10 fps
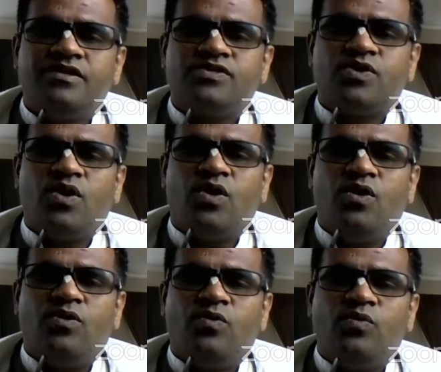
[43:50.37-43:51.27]

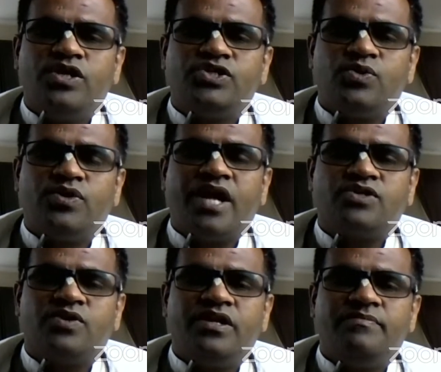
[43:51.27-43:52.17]
So we should
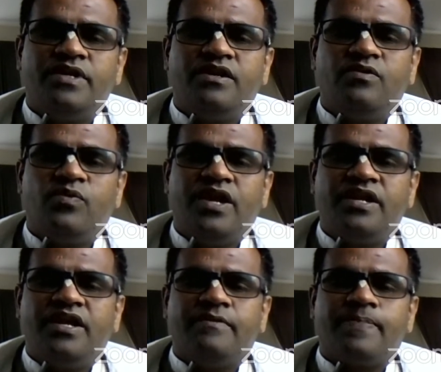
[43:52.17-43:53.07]
actually be
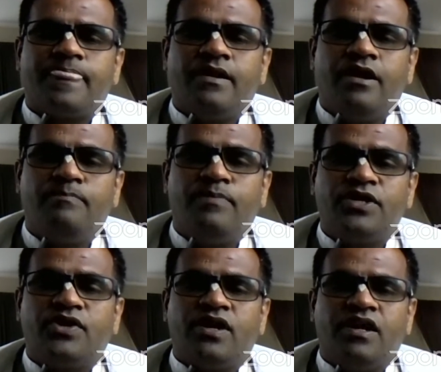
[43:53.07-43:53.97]
very
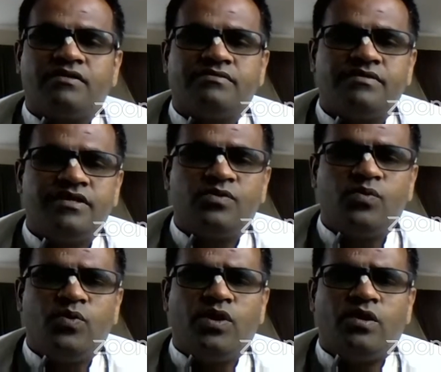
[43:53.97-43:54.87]
particular that
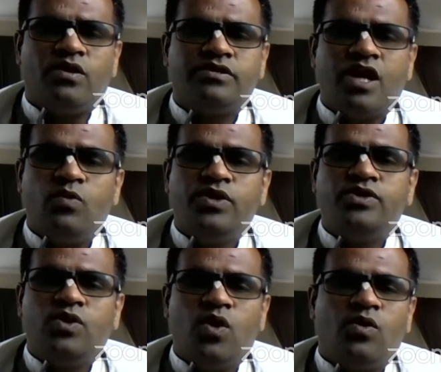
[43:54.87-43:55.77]
now we
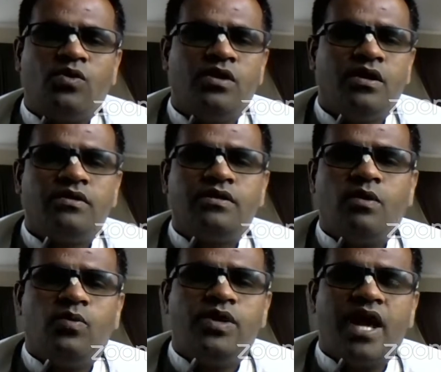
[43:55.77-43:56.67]
know, now
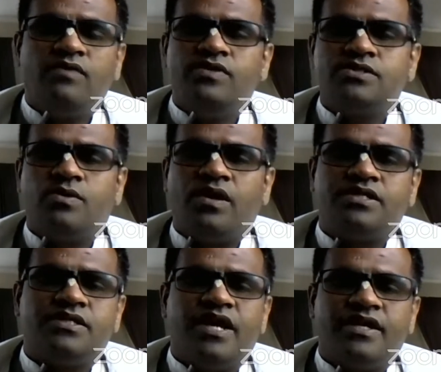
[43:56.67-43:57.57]
we have this
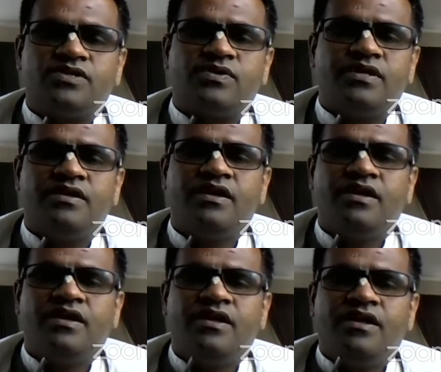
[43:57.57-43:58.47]
knowledge that actually
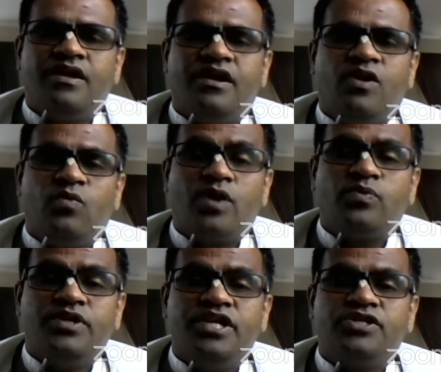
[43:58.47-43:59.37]
what
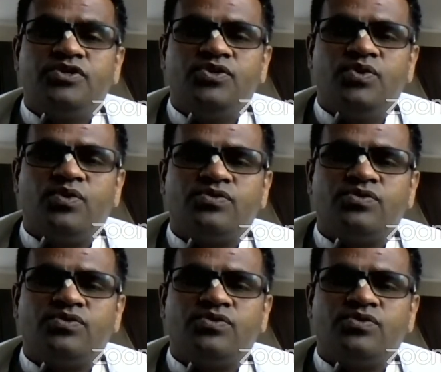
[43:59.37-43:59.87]
we need to do.